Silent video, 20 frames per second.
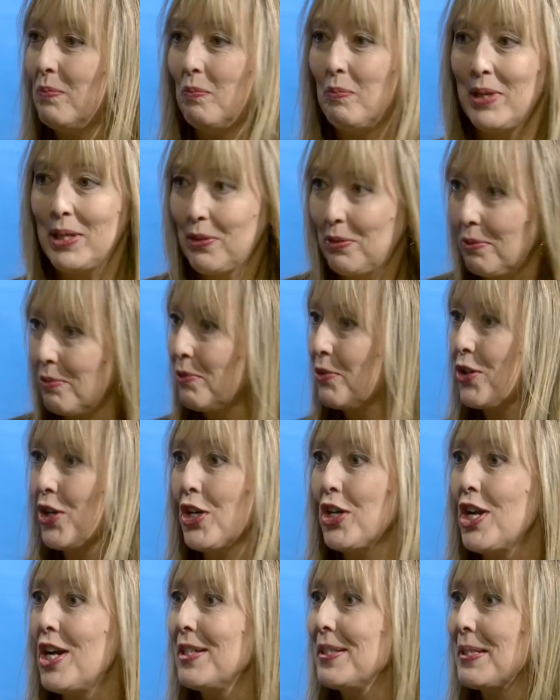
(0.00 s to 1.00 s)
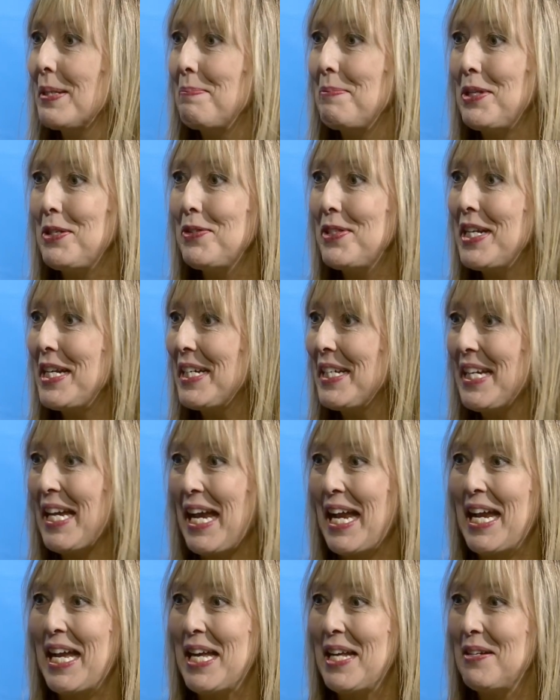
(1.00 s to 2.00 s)
we turn on some music
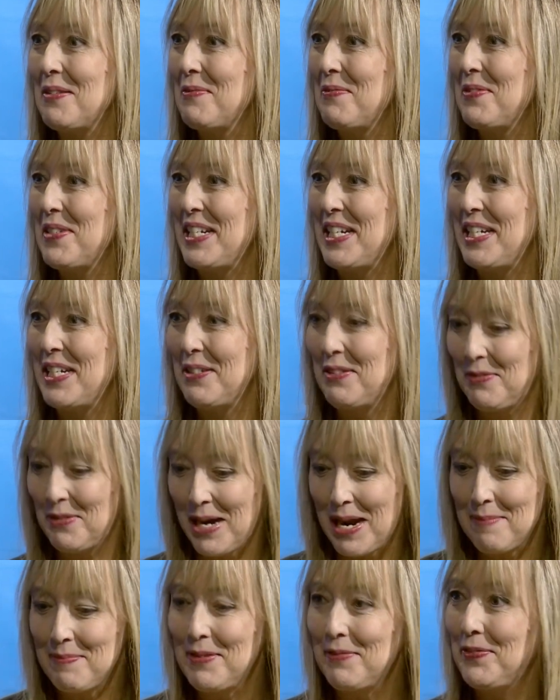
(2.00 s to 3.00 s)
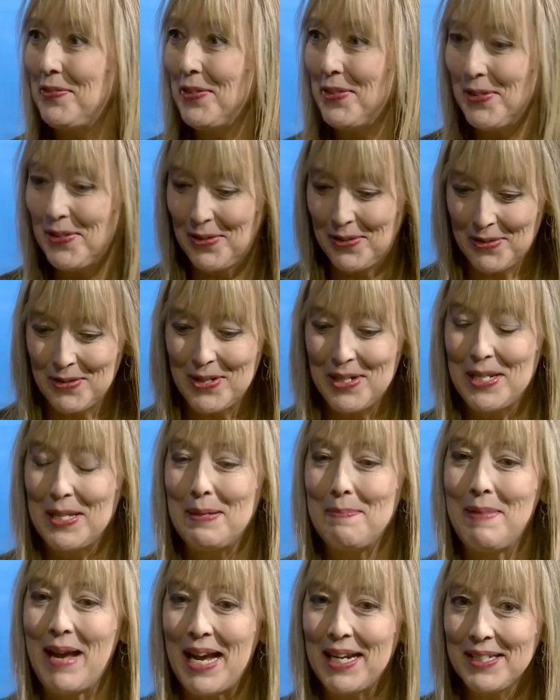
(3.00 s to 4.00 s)
and we grab the food, throw it in
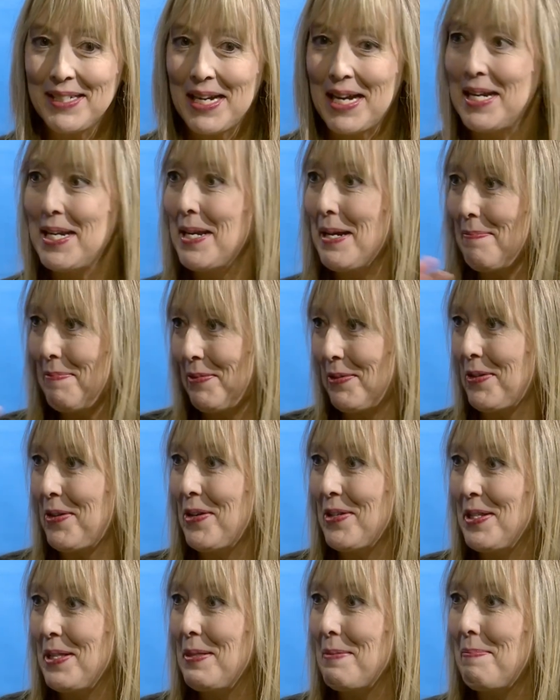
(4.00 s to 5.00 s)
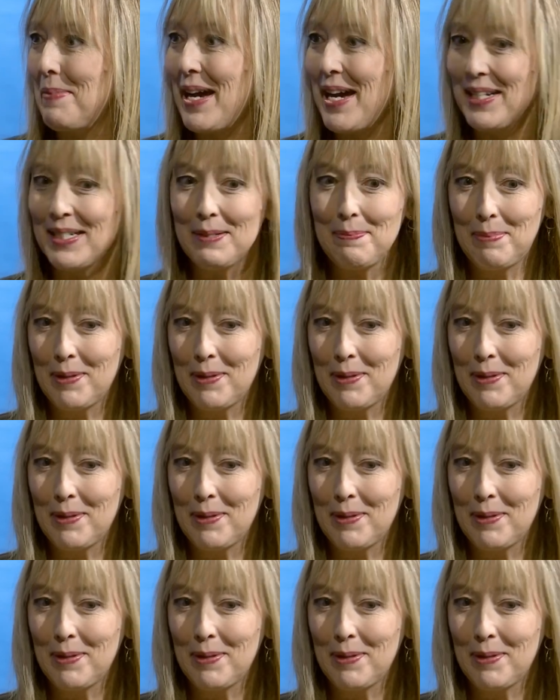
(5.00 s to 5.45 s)
the bag, tie it up, throw it in the box,